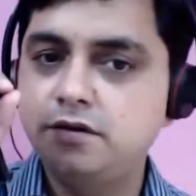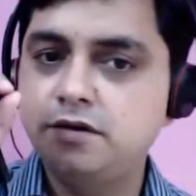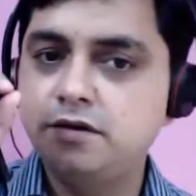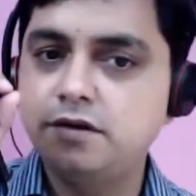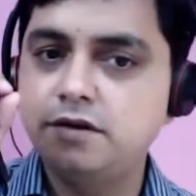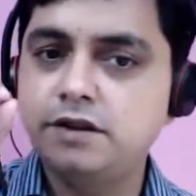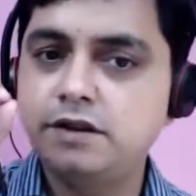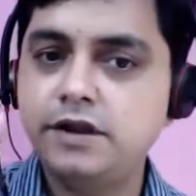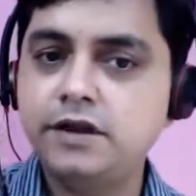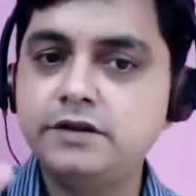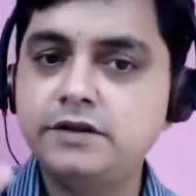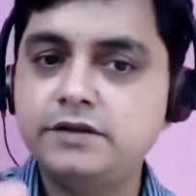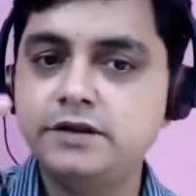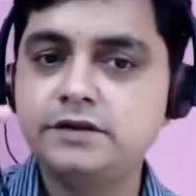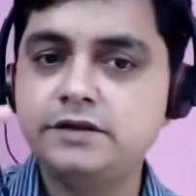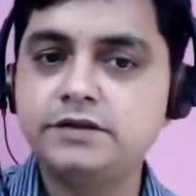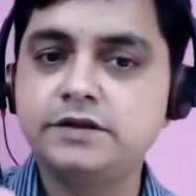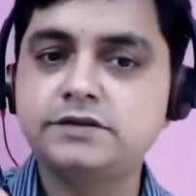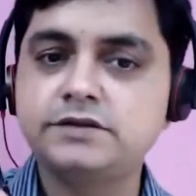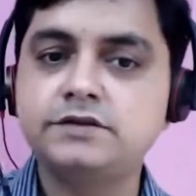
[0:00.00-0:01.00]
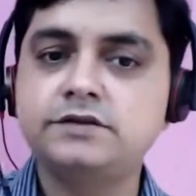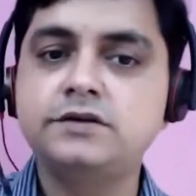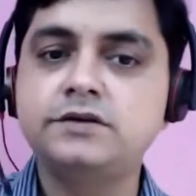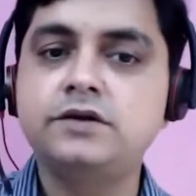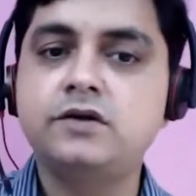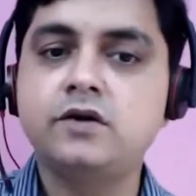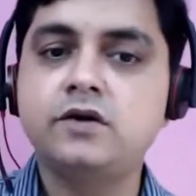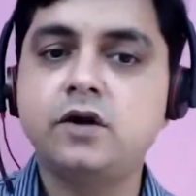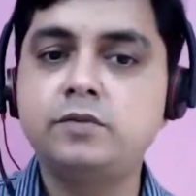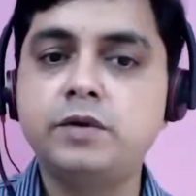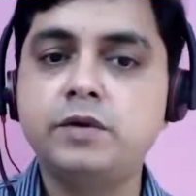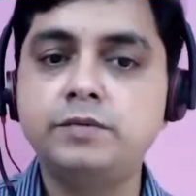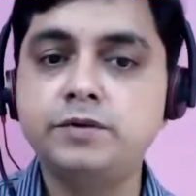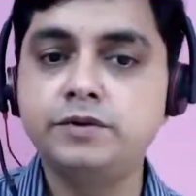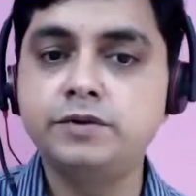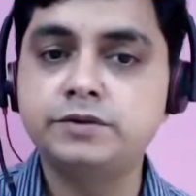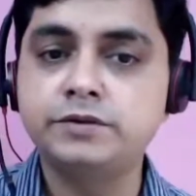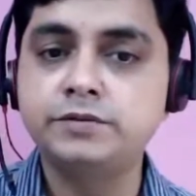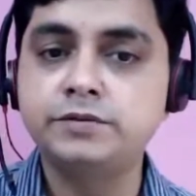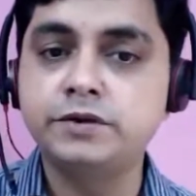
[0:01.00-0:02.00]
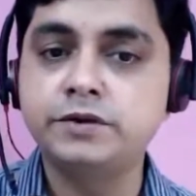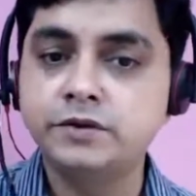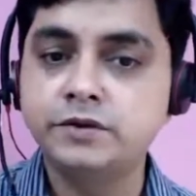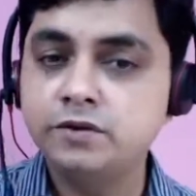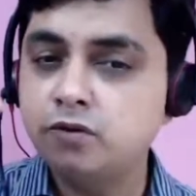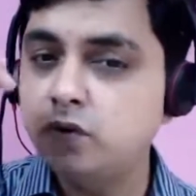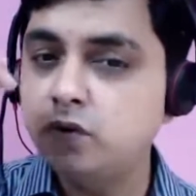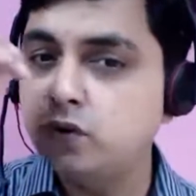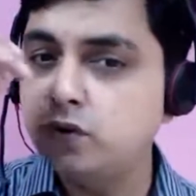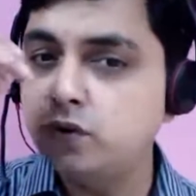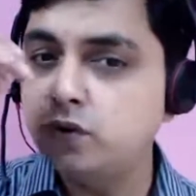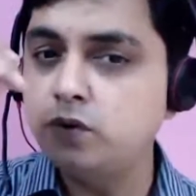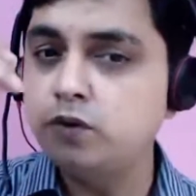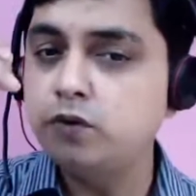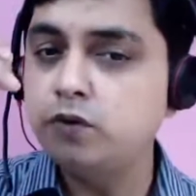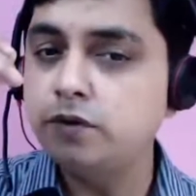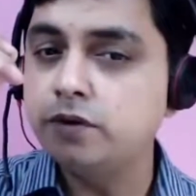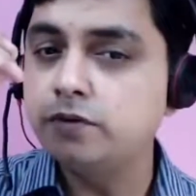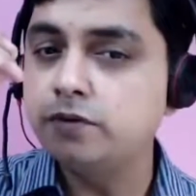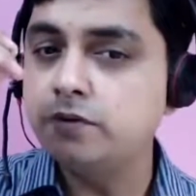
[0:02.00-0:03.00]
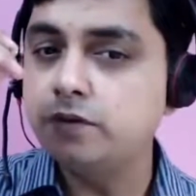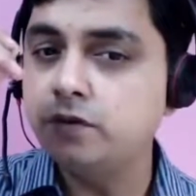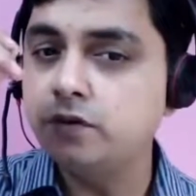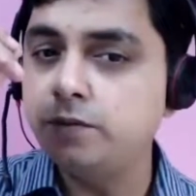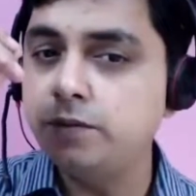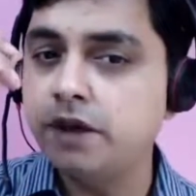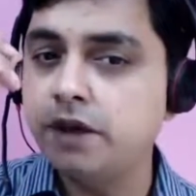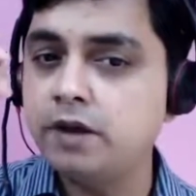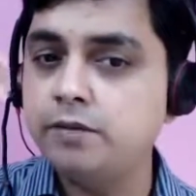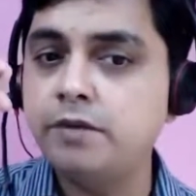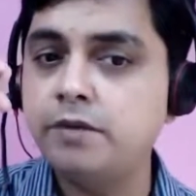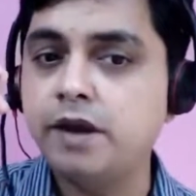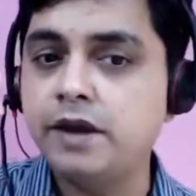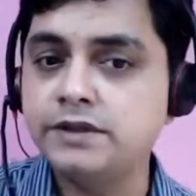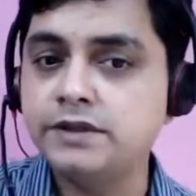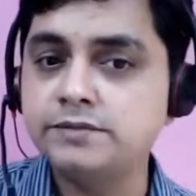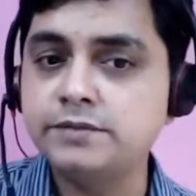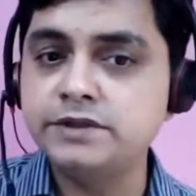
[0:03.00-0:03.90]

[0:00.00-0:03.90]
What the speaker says: Then saying just Rob abused me. Go become as much